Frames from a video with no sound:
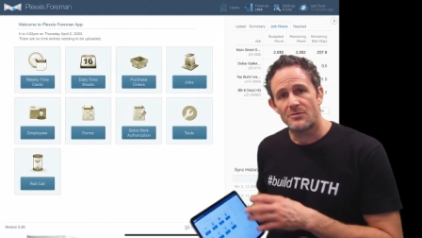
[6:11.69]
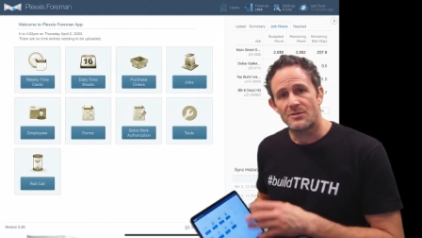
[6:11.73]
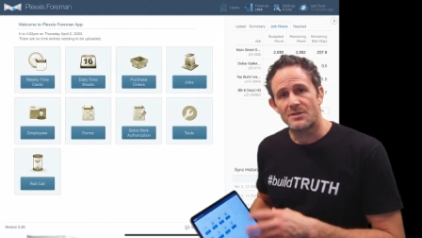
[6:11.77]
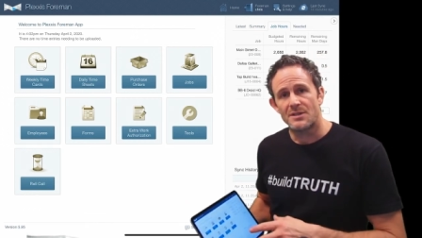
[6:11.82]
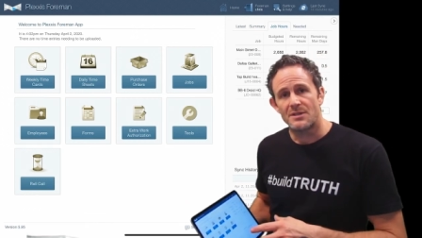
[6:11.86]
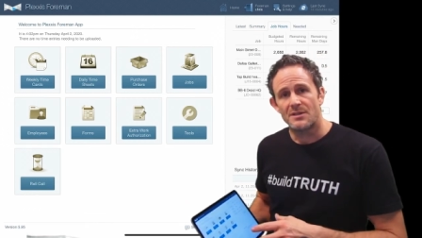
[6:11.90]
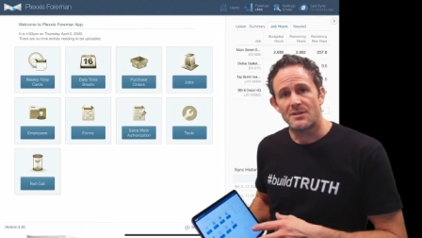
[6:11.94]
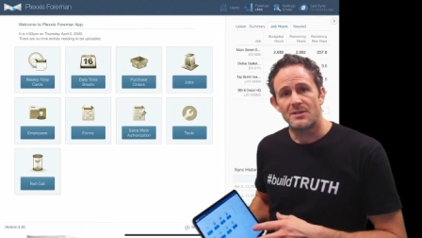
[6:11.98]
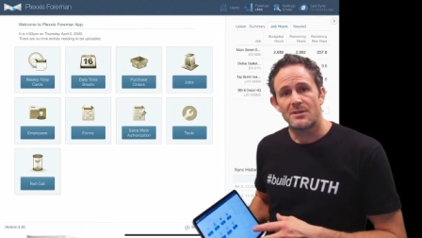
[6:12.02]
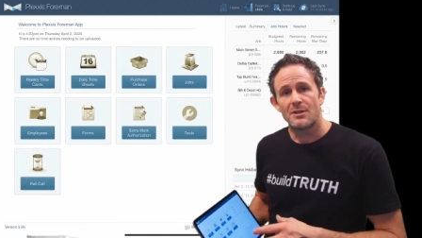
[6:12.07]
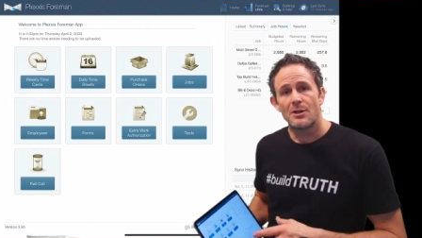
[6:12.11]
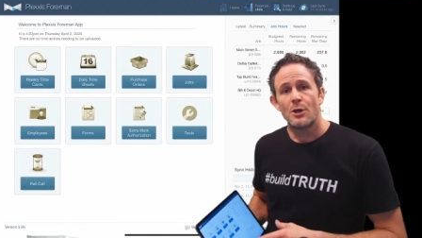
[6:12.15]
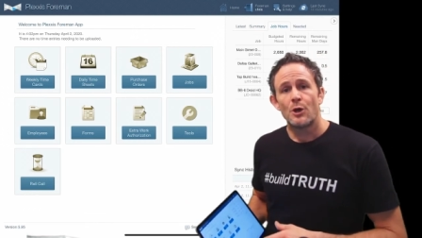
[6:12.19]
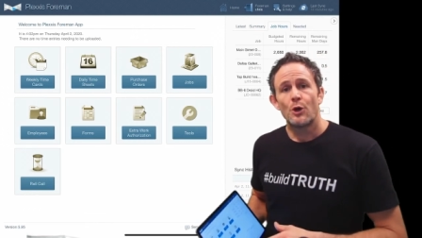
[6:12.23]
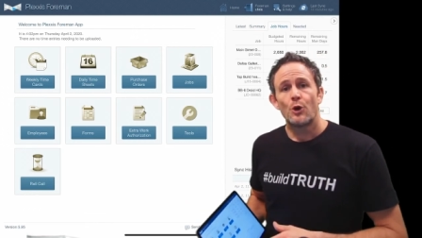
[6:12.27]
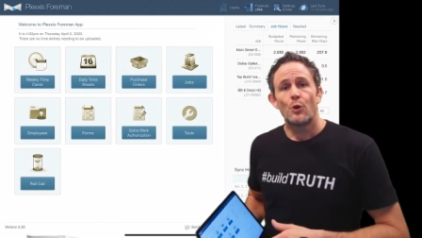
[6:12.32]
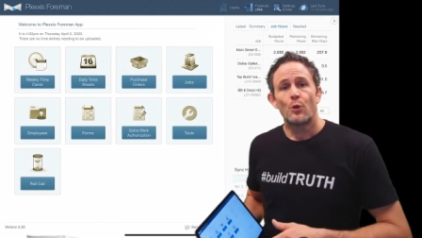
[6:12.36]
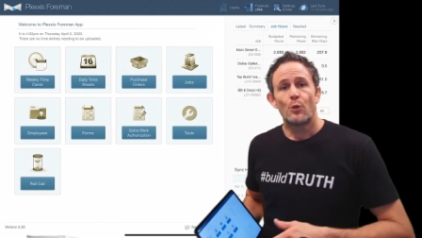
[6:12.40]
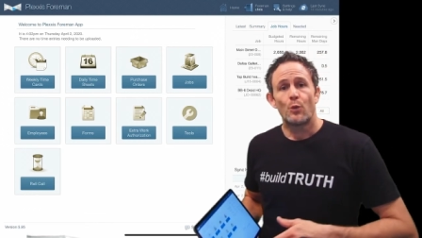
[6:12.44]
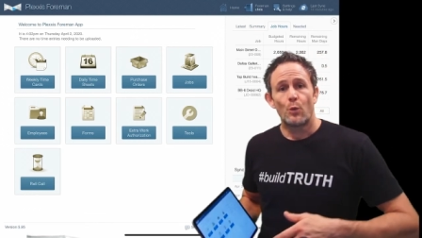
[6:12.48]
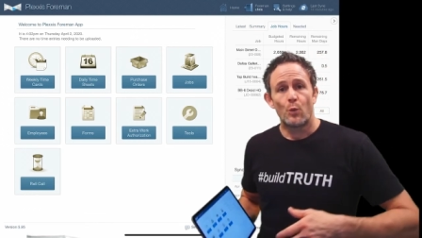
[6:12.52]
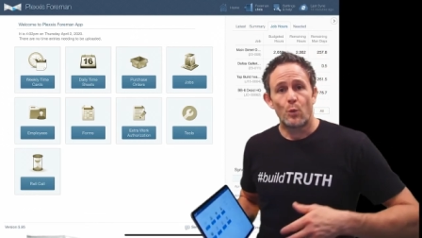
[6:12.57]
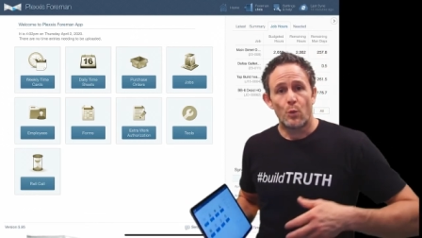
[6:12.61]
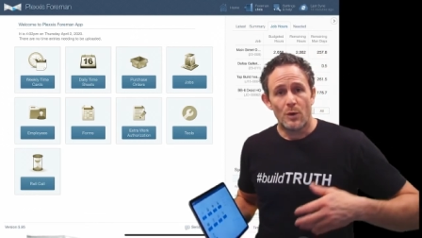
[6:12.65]
did
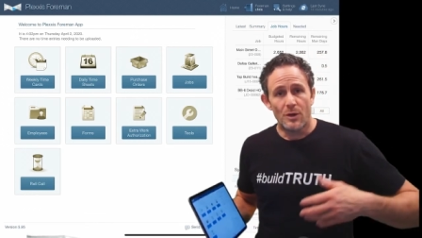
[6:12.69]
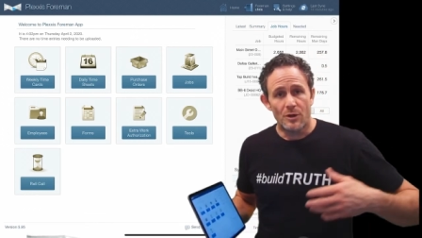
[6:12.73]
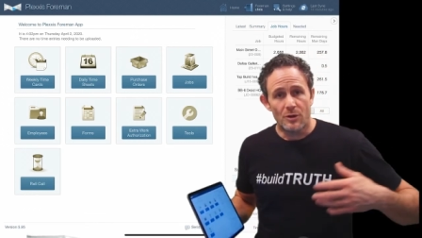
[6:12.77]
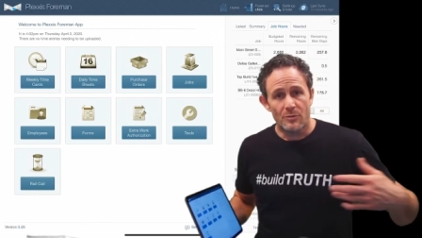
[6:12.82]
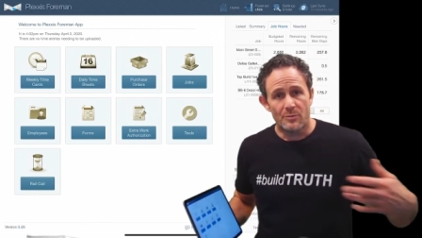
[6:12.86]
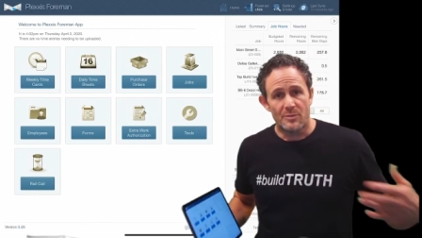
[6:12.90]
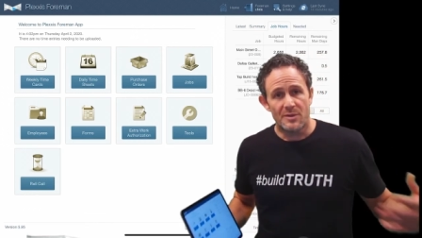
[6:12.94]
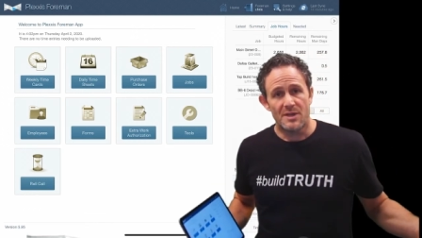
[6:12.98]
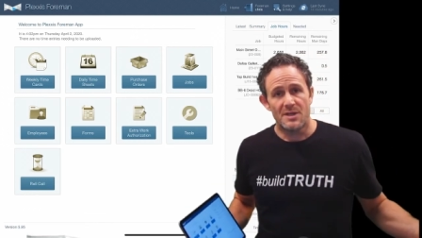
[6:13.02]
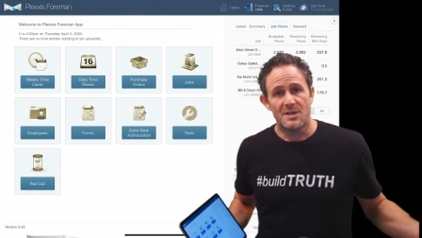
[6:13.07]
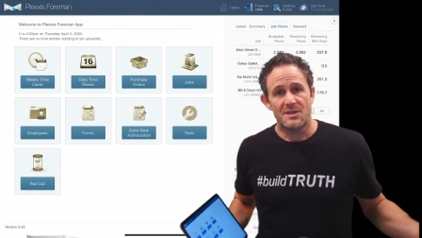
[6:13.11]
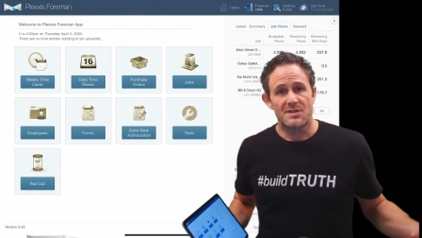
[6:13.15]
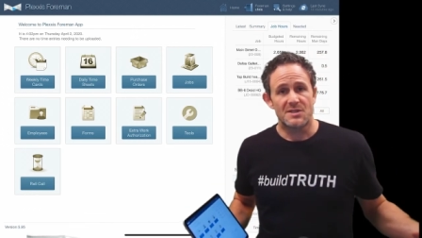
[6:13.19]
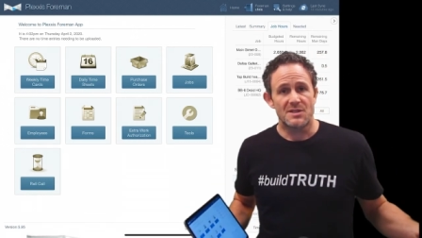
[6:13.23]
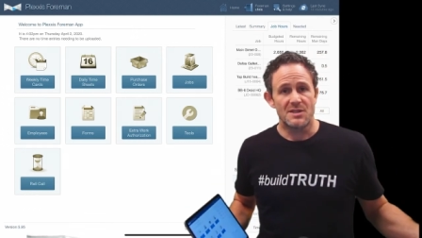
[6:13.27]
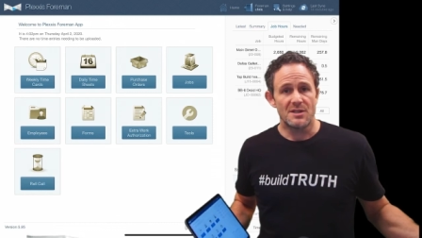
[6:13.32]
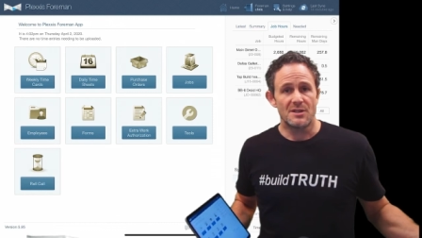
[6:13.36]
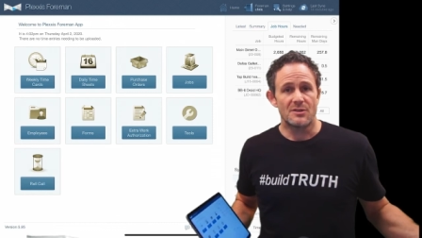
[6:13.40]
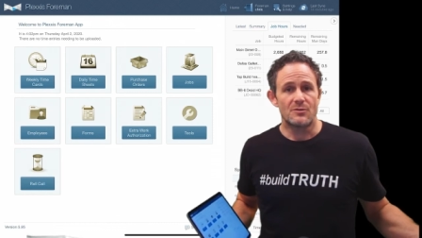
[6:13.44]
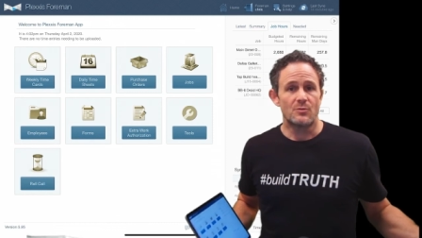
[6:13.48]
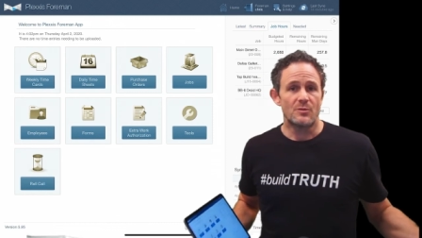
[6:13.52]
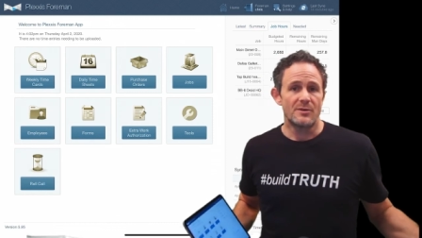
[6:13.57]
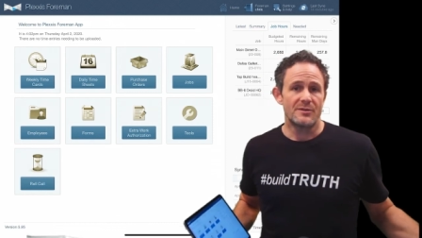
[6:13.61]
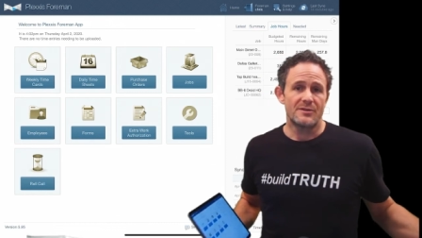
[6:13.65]
will be
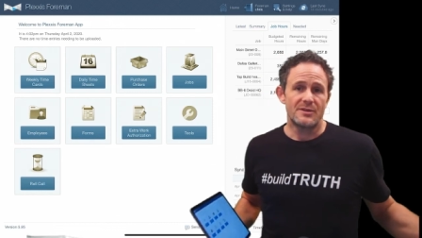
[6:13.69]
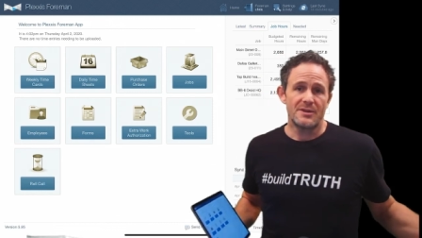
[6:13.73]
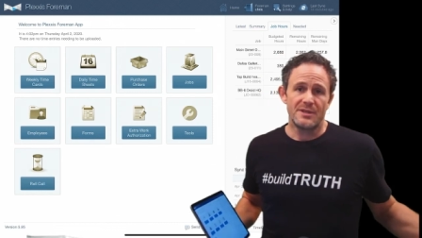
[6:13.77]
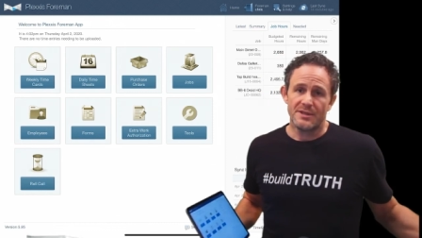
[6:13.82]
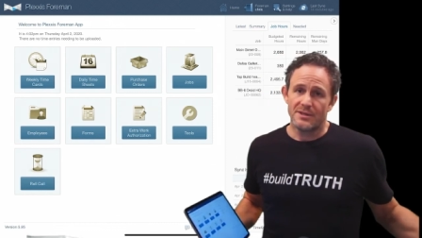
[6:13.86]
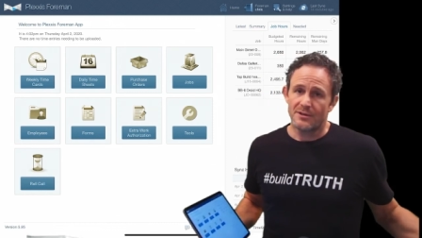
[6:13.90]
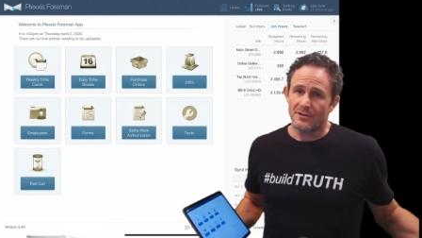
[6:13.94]
synced with the